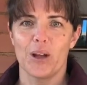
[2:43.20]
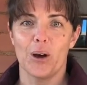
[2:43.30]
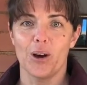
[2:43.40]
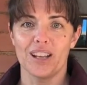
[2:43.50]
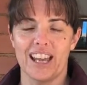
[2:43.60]

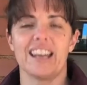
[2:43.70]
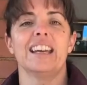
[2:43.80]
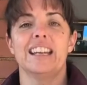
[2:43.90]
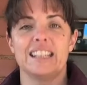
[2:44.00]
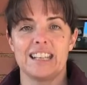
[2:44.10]
Okay,
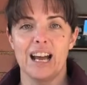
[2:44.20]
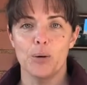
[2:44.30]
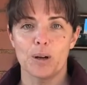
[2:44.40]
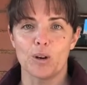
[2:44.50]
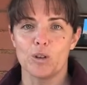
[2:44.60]
now
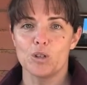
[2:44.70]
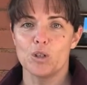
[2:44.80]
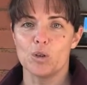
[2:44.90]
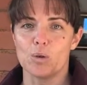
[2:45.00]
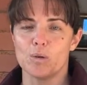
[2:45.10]
we're going to
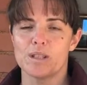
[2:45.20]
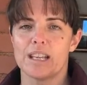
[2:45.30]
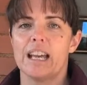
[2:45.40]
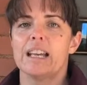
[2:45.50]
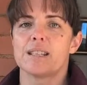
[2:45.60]
use
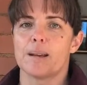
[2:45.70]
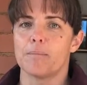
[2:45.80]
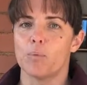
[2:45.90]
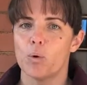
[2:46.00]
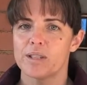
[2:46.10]
some
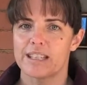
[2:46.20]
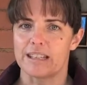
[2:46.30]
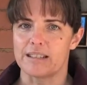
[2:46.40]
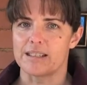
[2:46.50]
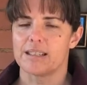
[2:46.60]
more
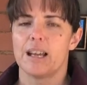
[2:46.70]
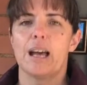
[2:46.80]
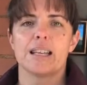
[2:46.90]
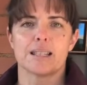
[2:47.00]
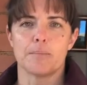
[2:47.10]
skills,
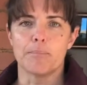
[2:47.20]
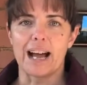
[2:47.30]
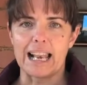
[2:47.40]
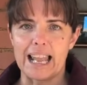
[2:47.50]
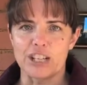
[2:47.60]
some
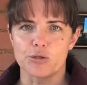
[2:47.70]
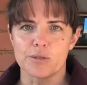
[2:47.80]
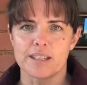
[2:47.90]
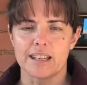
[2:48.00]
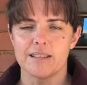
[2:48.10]
bilateral
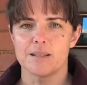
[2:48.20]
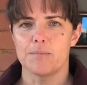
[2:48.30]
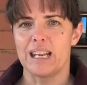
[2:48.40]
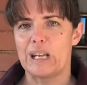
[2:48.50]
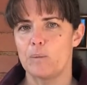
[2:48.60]
skills,
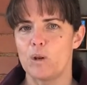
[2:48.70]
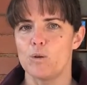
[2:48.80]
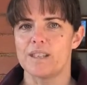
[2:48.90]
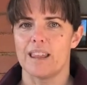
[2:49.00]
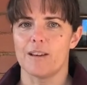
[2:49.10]
meaning we're
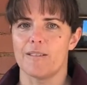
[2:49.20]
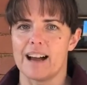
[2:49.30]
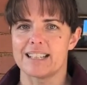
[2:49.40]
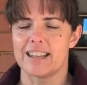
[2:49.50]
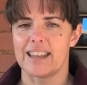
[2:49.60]
using the
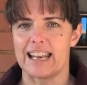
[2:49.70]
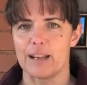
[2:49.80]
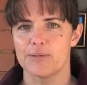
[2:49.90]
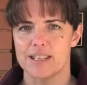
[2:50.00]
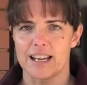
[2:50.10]
right and the
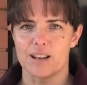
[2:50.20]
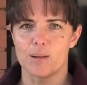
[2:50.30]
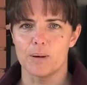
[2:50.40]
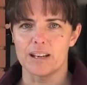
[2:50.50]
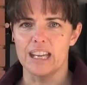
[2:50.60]
left side of the
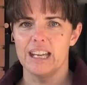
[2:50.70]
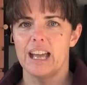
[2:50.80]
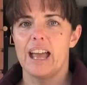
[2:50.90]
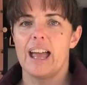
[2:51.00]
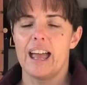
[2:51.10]
body,
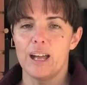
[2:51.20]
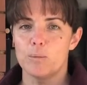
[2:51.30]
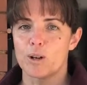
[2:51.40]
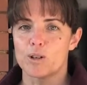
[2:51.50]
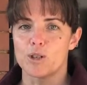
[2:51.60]
and we're
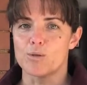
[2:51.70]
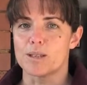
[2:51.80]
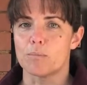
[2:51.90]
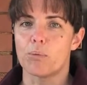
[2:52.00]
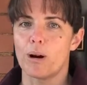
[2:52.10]
going to use
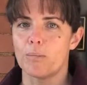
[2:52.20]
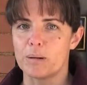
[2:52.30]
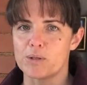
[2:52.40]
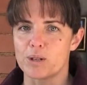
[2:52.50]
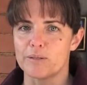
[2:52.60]
some problem
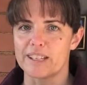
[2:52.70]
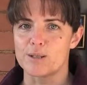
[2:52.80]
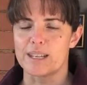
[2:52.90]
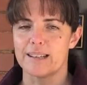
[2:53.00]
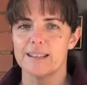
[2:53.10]
solving
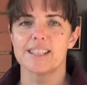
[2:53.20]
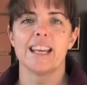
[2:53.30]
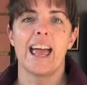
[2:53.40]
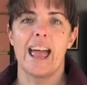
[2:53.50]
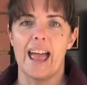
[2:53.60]
skills
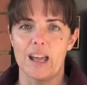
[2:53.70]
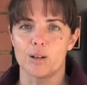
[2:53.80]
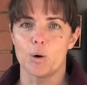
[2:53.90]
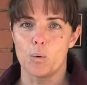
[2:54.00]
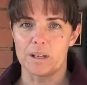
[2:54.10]
and
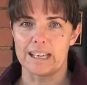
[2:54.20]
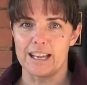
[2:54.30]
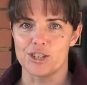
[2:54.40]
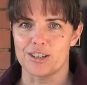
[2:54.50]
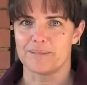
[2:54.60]
coordination.